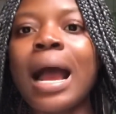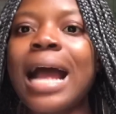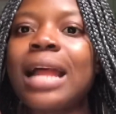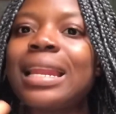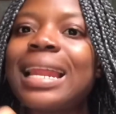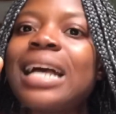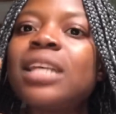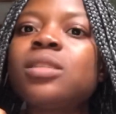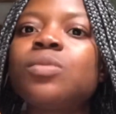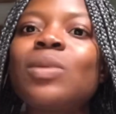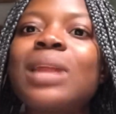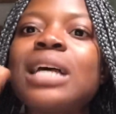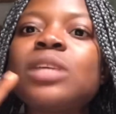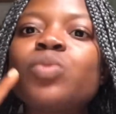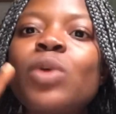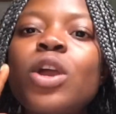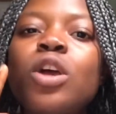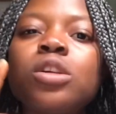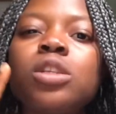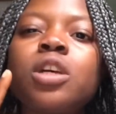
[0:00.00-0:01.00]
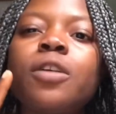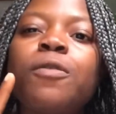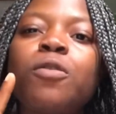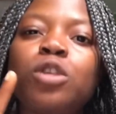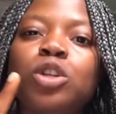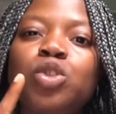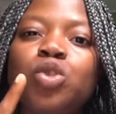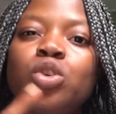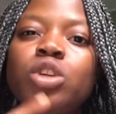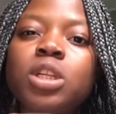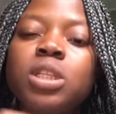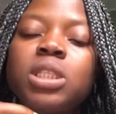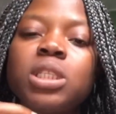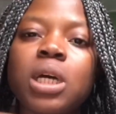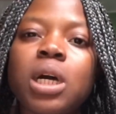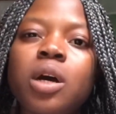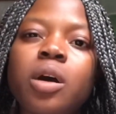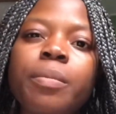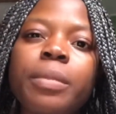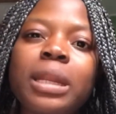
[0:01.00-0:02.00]
That's where your self-control needs
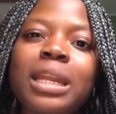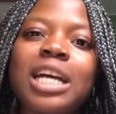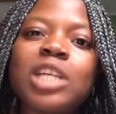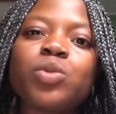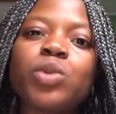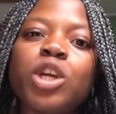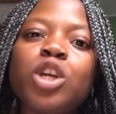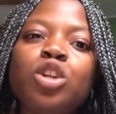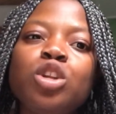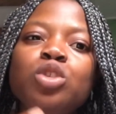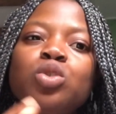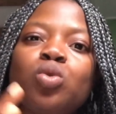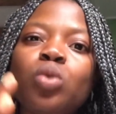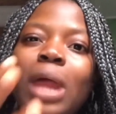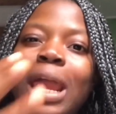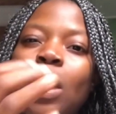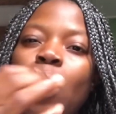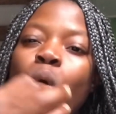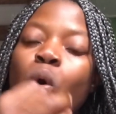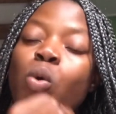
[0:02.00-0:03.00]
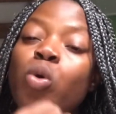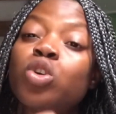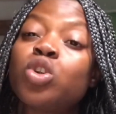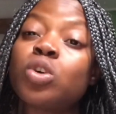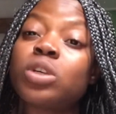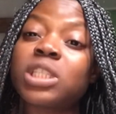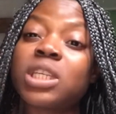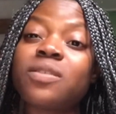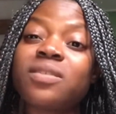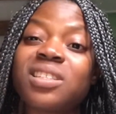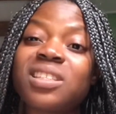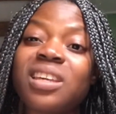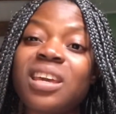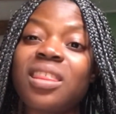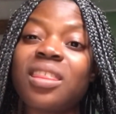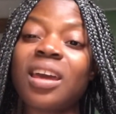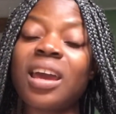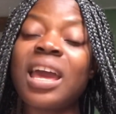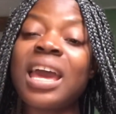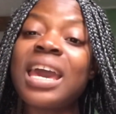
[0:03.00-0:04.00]
to come in. That's where you need to like hold yourself
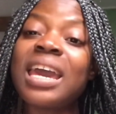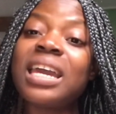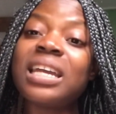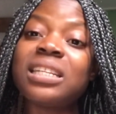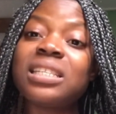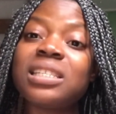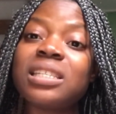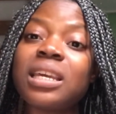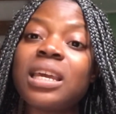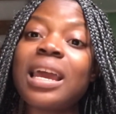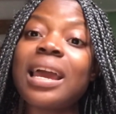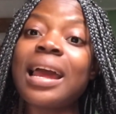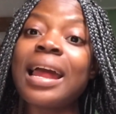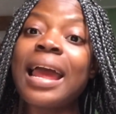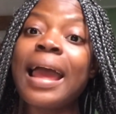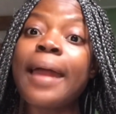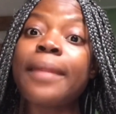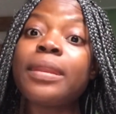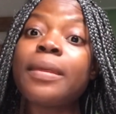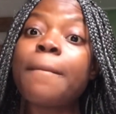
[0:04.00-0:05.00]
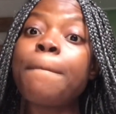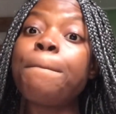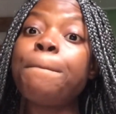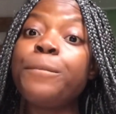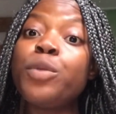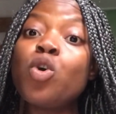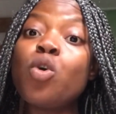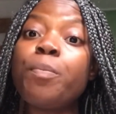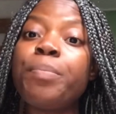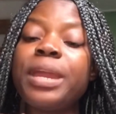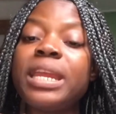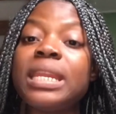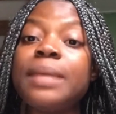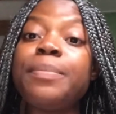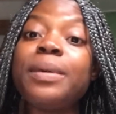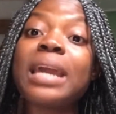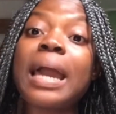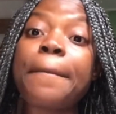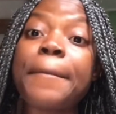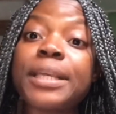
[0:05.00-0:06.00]
together and say, you being the
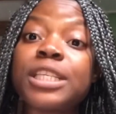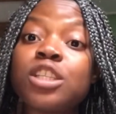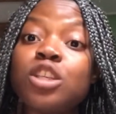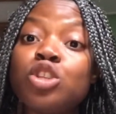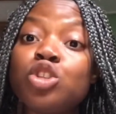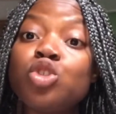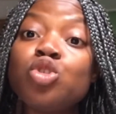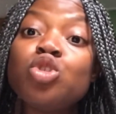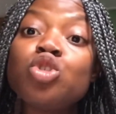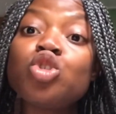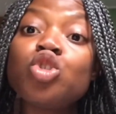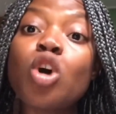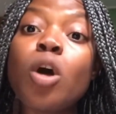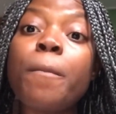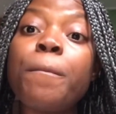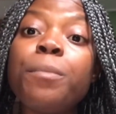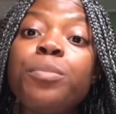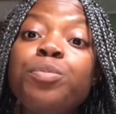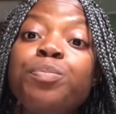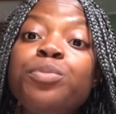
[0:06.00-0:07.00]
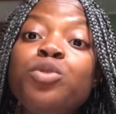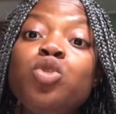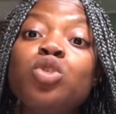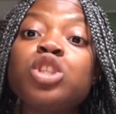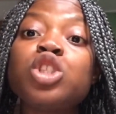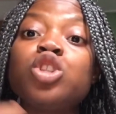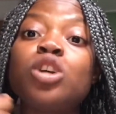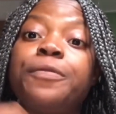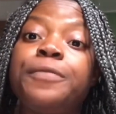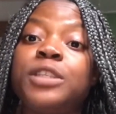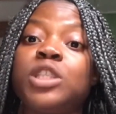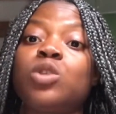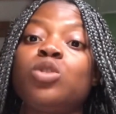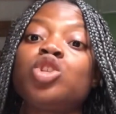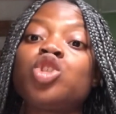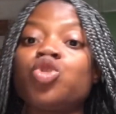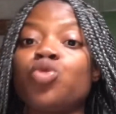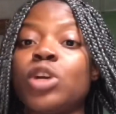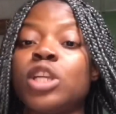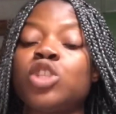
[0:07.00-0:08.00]
bigger person is you not using your
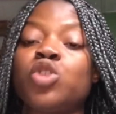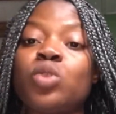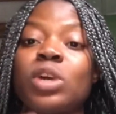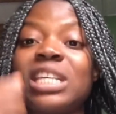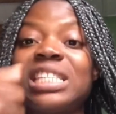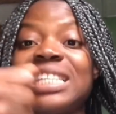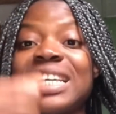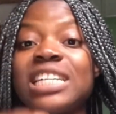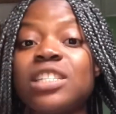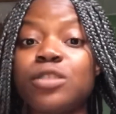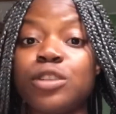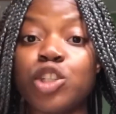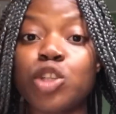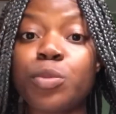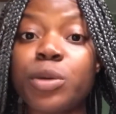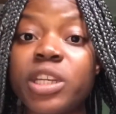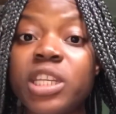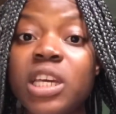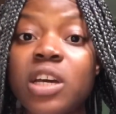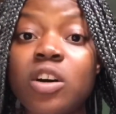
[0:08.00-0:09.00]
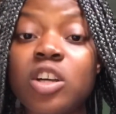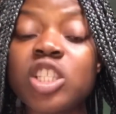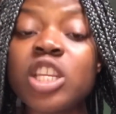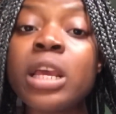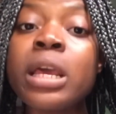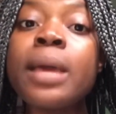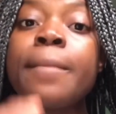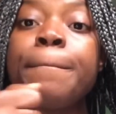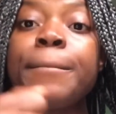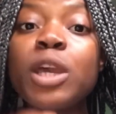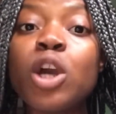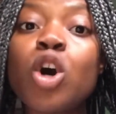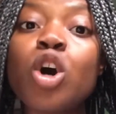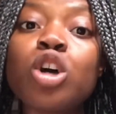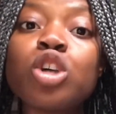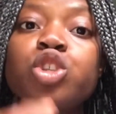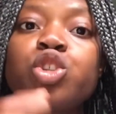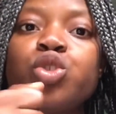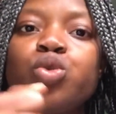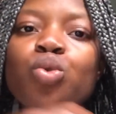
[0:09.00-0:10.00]
physical strength to exert on somebody else
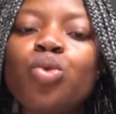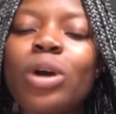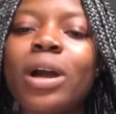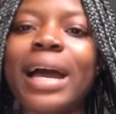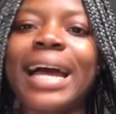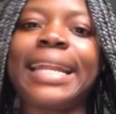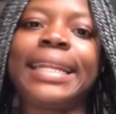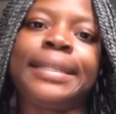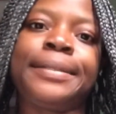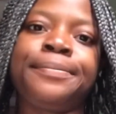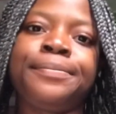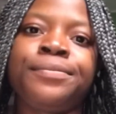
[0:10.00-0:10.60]
because you can.